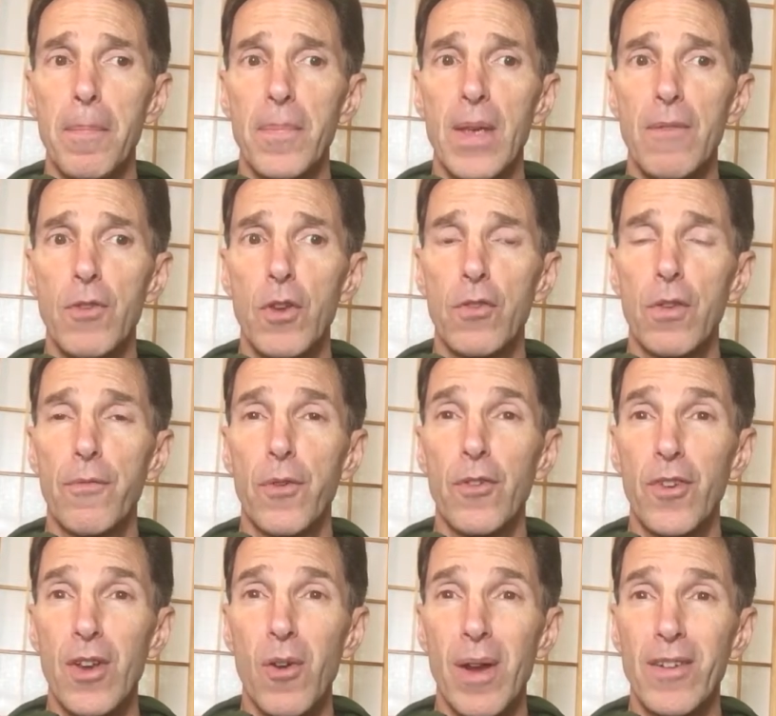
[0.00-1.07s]
They've used it for
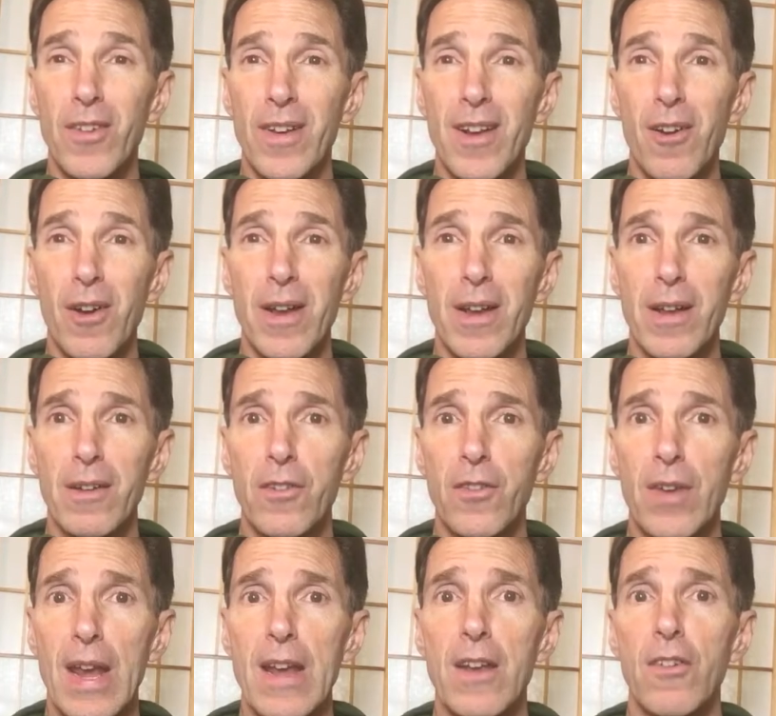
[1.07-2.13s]
geoengineering,
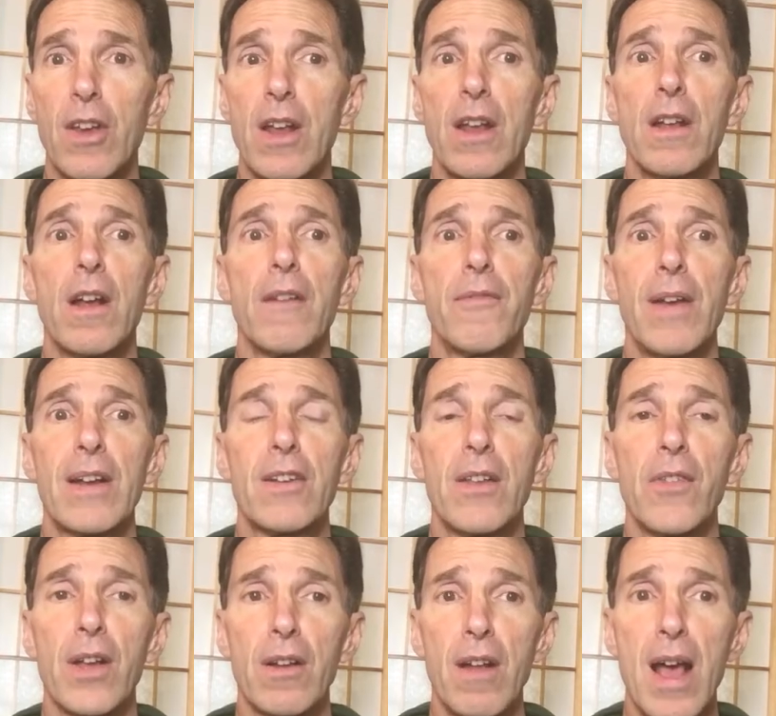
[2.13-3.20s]
changing,
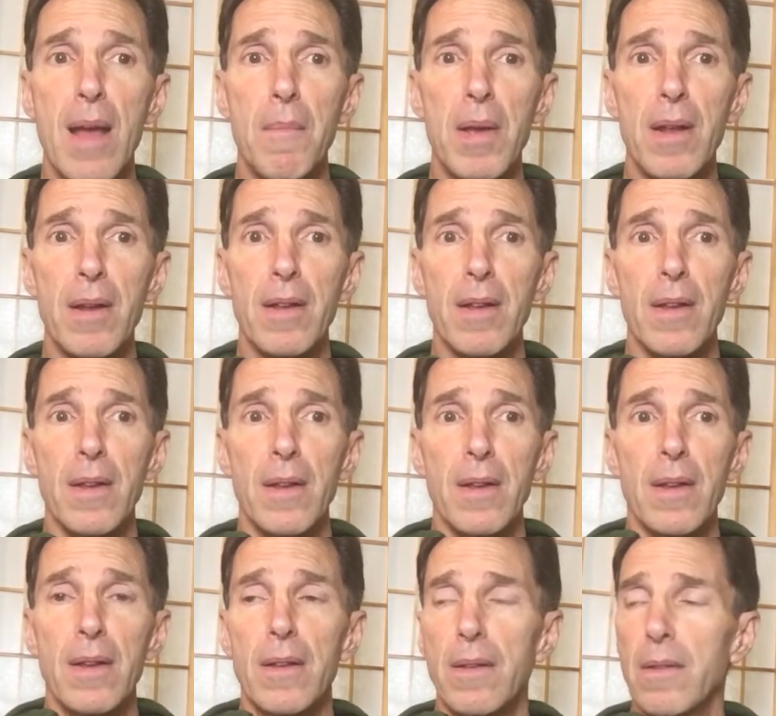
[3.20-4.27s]
affecting the climate.
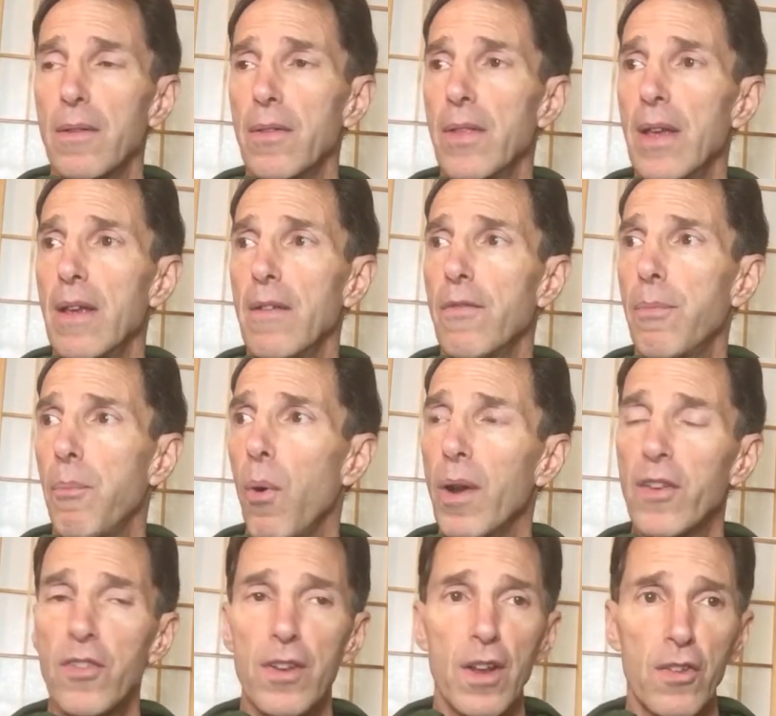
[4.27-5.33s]
They've
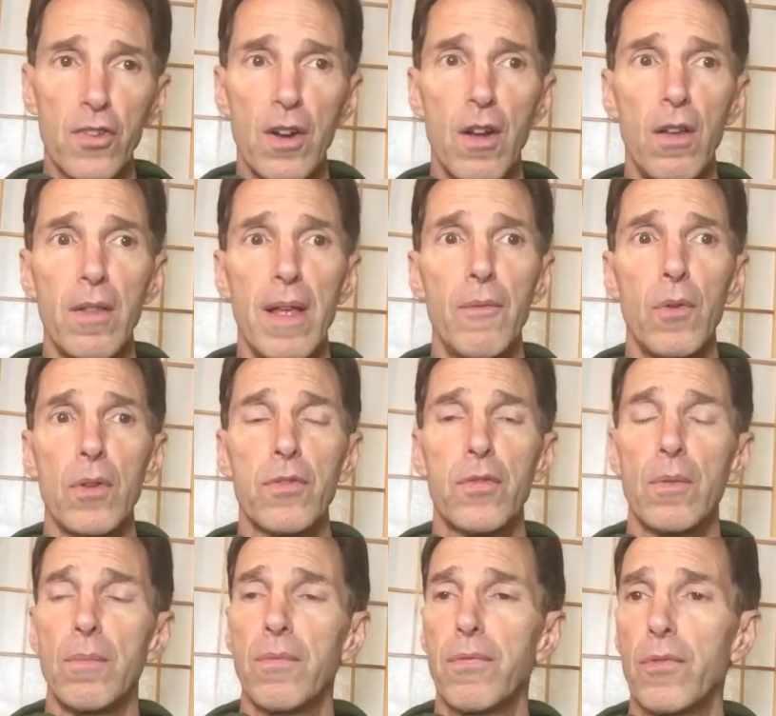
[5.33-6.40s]
poisoned us on all levels,
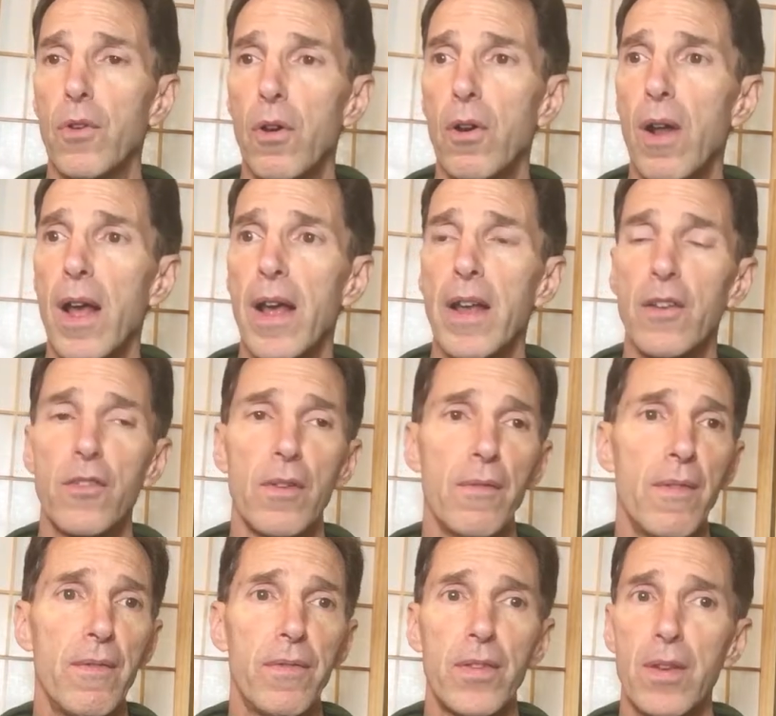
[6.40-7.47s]
from fluoride
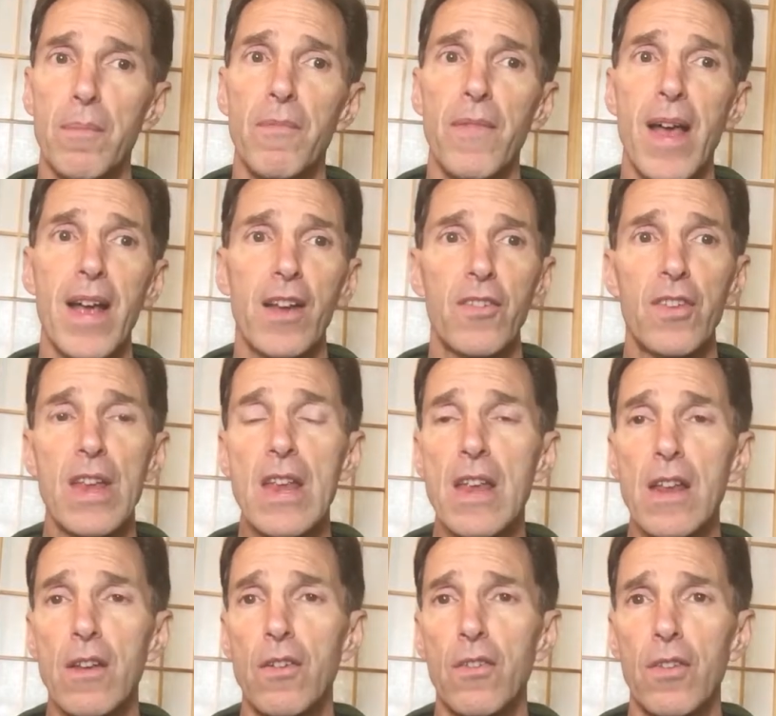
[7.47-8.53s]
to some
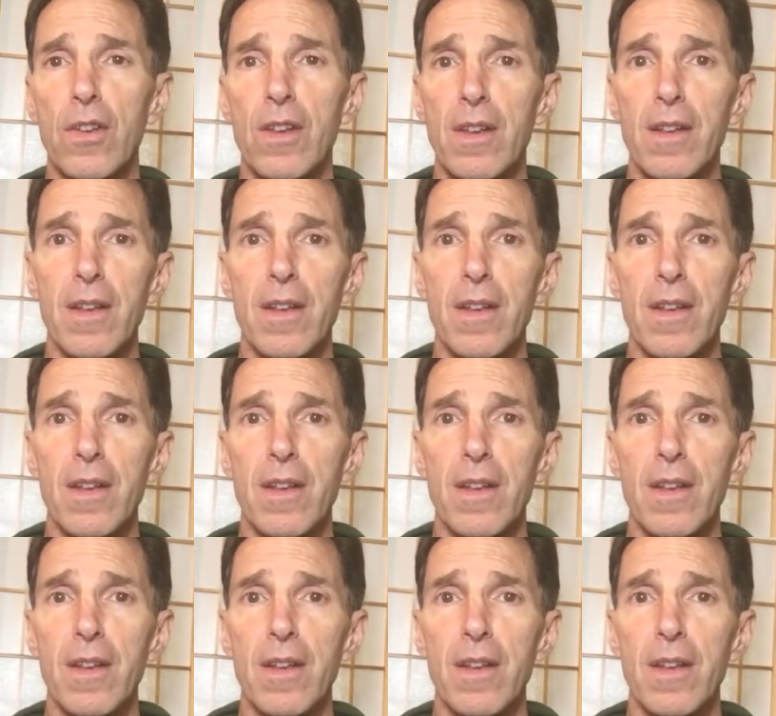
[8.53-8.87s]
vaccines.